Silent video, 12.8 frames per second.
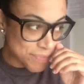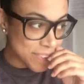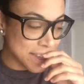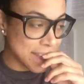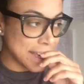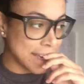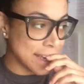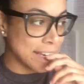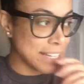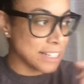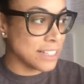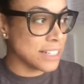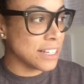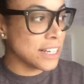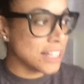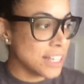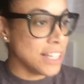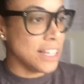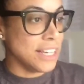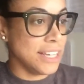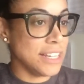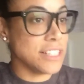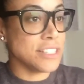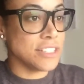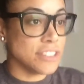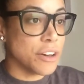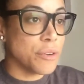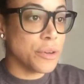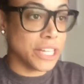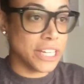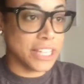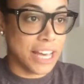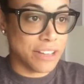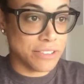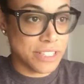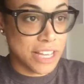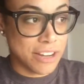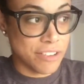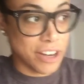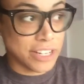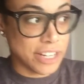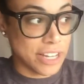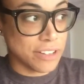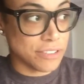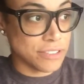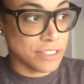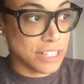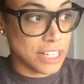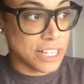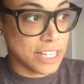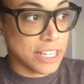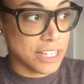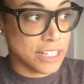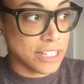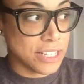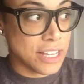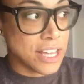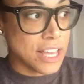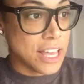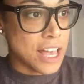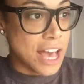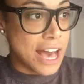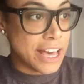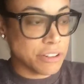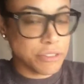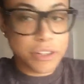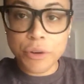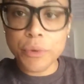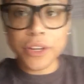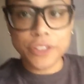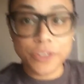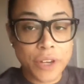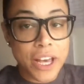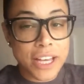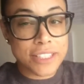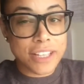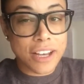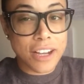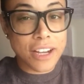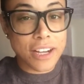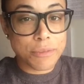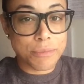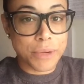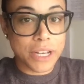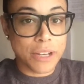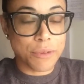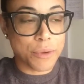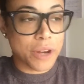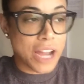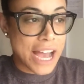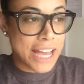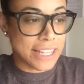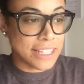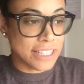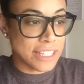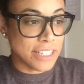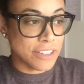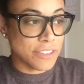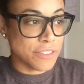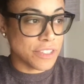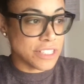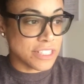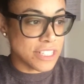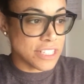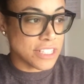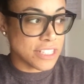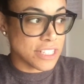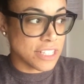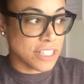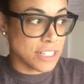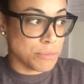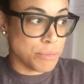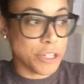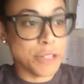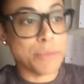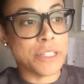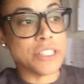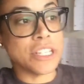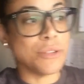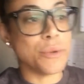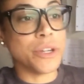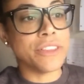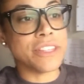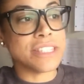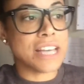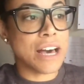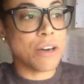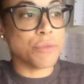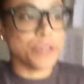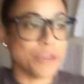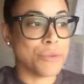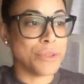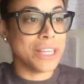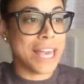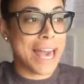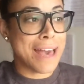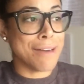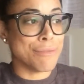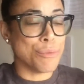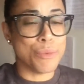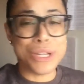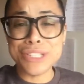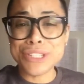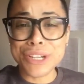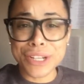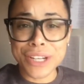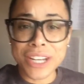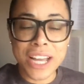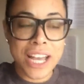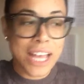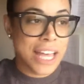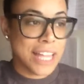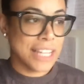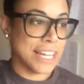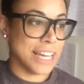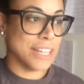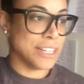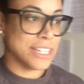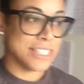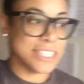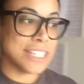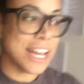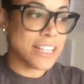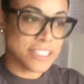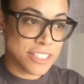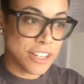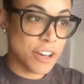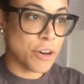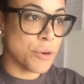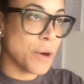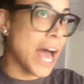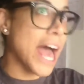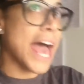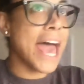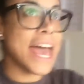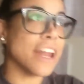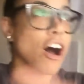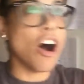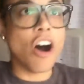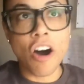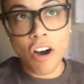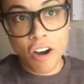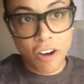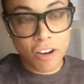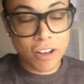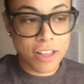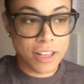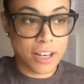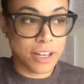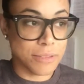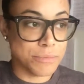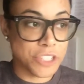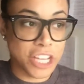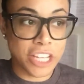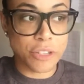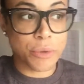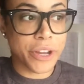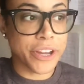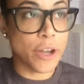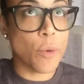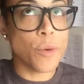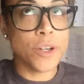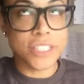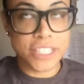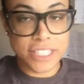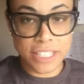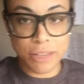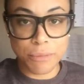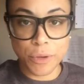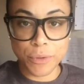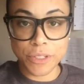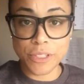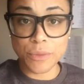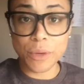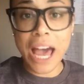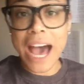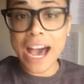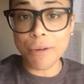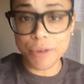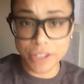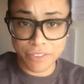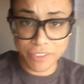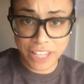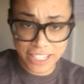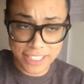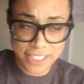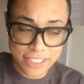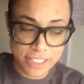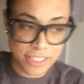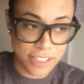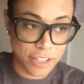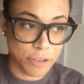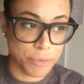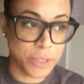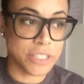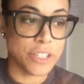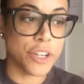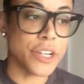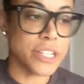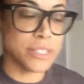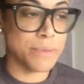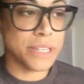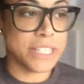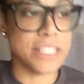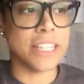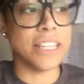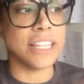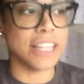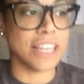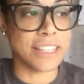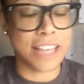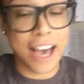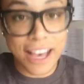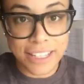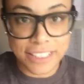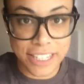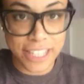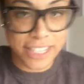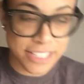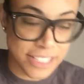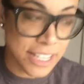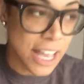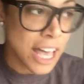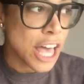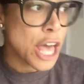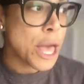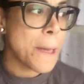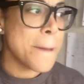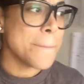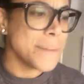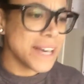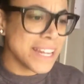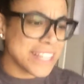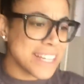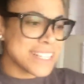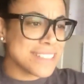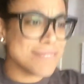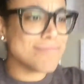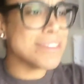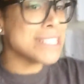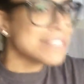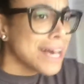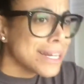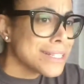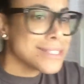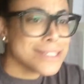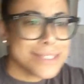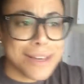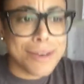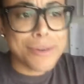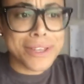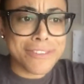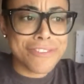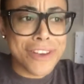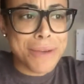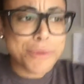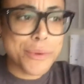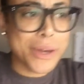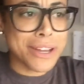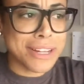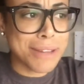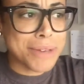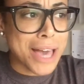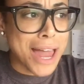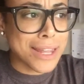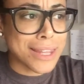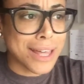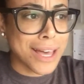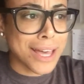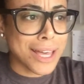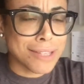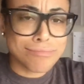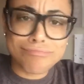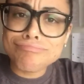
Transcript: And it is snowing outside right now. And I don't know where you guys are, but where I live in Tennessee, pretty much anywhere in the South, we don't really have winter. Like, it did not snow at all um, January or December, which is when I would have liked it to snow because of Christmas and then like the holidays. But it decided to snow in February, and I'm kind of like,